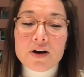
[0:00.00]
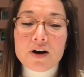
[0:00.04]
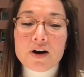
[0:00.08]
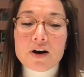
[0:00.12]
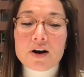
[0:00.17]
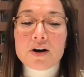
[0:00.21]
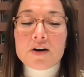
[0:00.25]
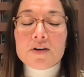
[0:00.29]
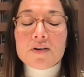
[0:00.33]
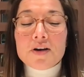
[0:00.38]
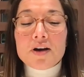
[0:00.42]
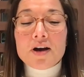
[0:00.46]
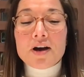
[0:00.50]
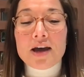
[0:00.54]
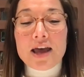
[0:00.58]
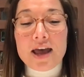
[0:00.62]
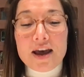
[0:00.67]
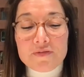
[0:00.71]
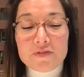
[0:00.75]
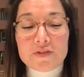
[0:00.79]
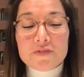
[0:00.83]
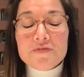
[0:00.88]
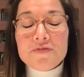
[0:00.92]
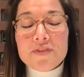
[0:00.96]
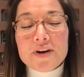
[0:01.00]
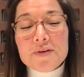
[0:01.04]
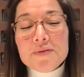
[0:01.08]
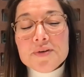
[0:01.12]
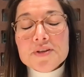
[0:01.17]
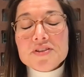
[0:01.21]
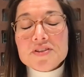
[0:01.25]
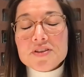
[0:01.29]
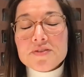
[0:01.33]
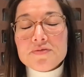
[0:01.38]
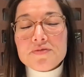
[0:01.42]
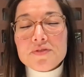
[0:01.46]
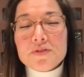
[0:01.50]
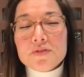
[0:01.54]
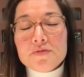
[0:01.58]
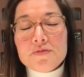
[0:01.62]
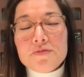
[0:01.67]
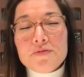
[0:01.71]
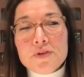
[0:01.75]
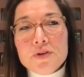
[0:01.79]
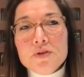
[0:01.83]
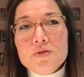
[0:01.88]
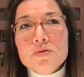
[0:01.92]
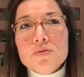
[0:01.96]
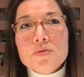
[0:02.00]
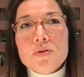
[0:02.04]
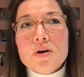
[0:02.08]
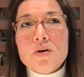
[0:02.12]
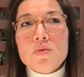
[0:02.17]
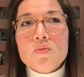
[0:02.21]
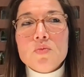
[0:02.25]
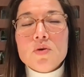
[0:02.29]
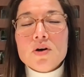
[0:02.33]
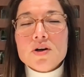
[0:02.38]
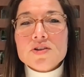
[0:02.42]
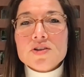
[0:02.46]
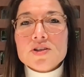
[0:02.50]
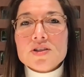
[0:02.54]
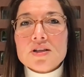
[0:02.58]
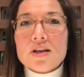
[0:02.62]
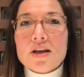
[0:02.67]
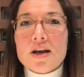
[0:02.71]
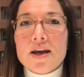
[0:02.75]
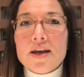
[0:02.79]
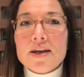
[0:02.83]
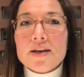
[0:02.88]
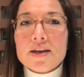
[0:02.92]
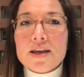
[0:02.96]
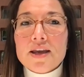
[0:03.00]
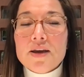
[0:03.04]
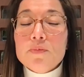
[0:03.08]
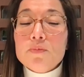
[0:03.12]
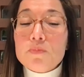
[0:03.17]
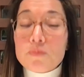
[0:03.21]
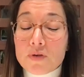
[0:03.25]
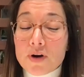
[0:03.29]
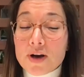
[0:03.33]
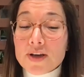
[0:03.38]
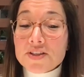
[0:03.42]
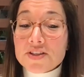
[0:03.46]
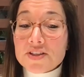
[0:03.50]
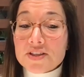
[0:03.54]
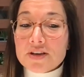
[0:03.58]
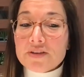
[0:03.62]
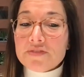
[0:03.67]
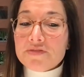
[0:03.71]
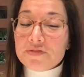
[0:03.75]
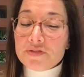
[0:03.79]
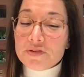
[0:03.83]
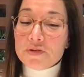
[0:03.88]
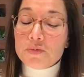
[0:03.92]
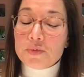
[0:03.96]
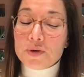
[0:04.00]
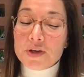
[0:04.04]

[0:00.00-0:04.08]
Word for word: are have a very different view on what's like impressive